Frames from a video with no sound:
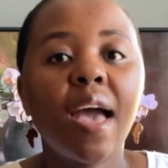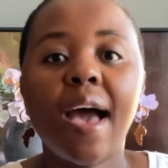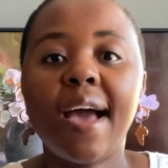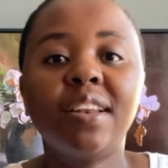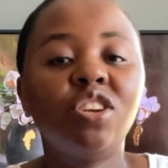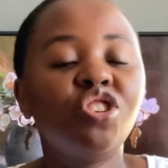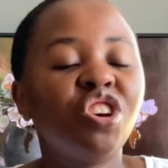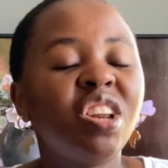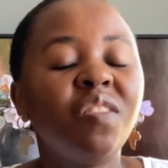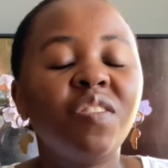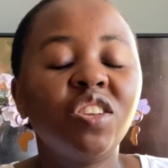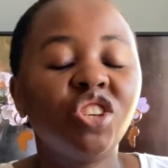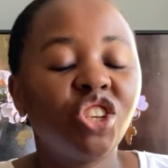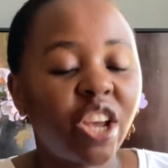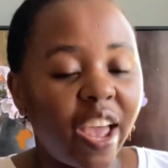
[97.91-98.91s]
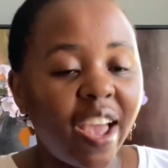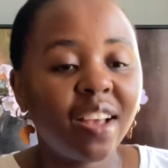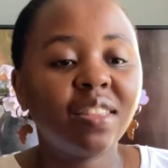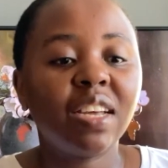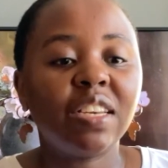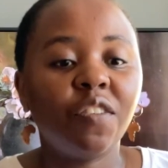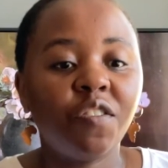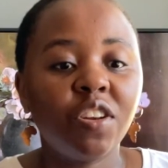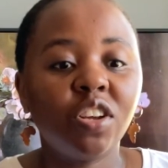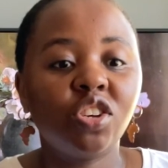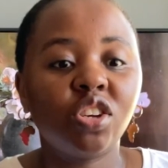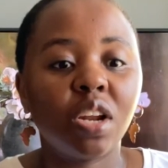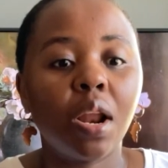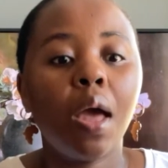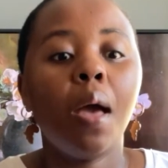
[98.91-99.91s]
I did not even check the
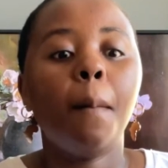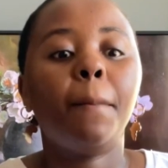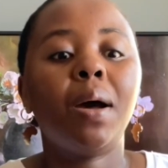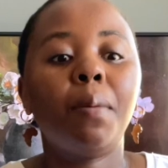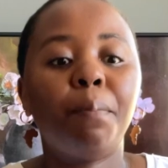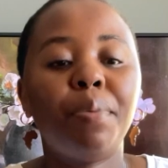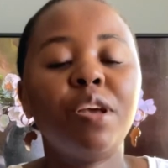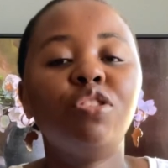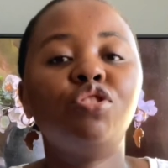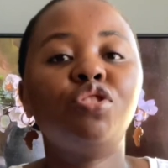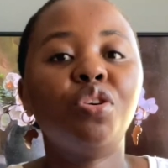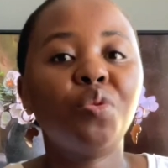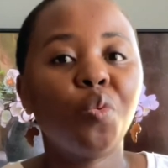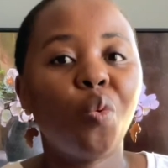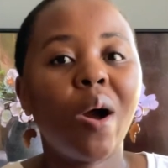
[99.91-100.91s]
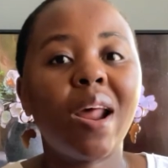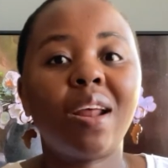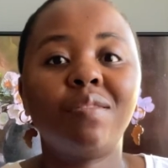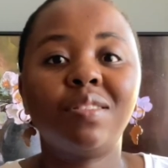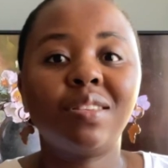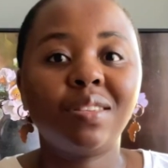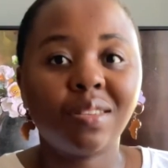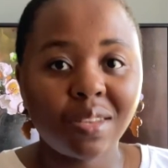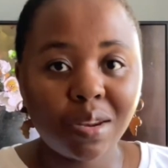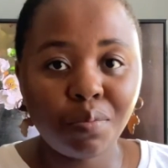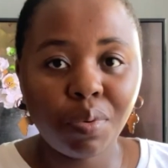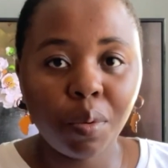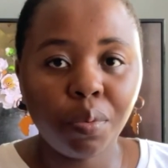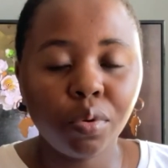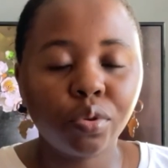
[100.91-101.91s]
definition, but based on what I've seen
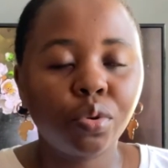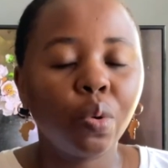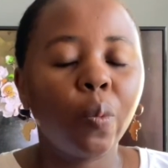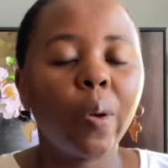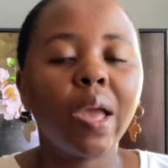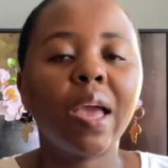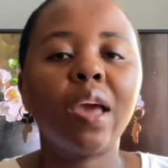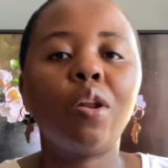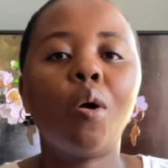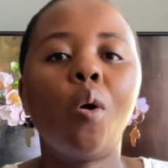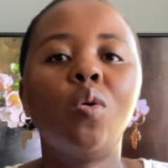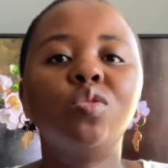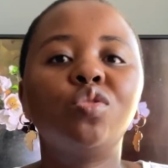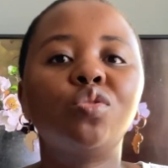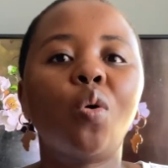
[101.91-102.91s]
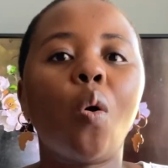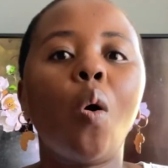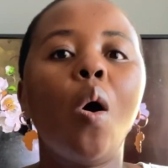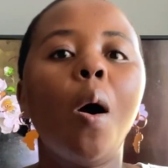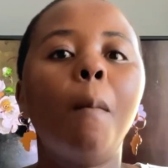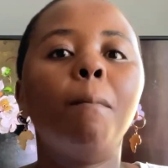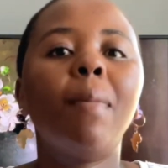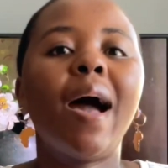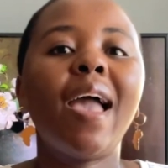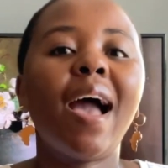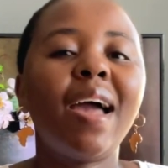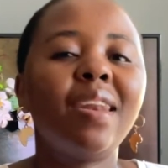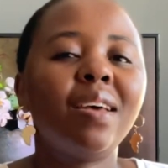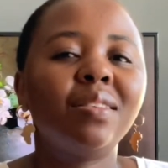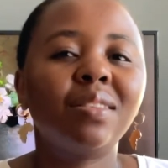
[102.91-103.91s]
people doing and also my
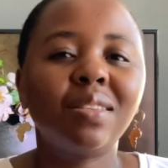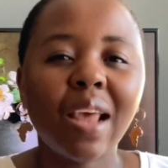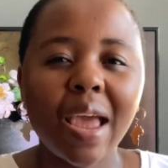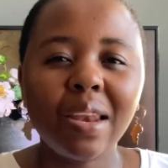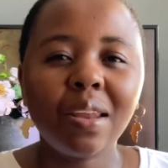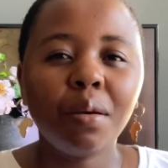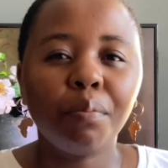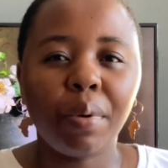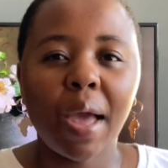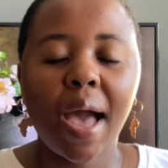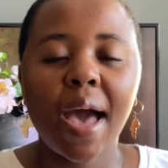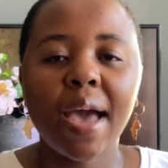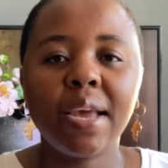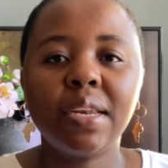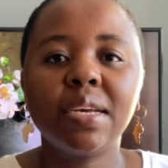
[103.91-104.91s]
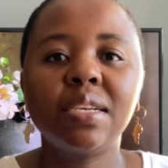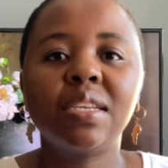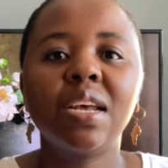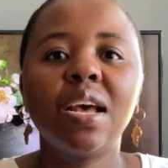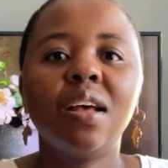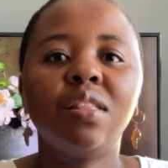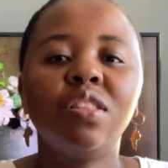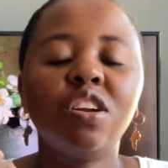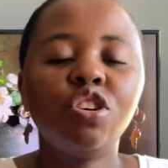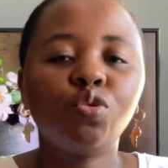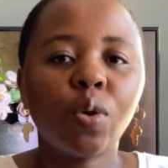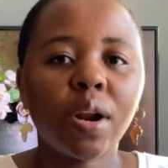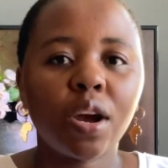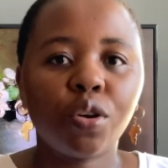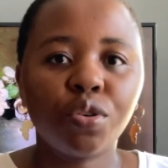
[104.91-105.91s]
understanding behind it, that is
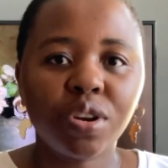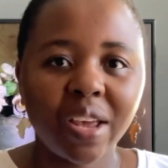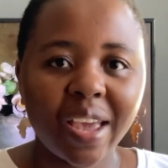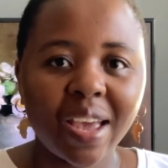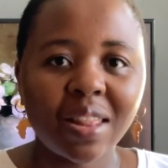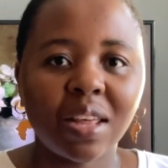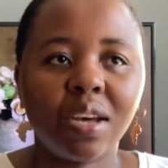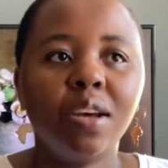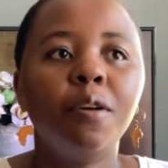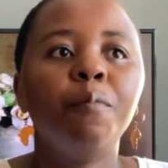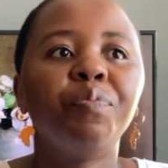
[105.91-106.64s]
what I could gather.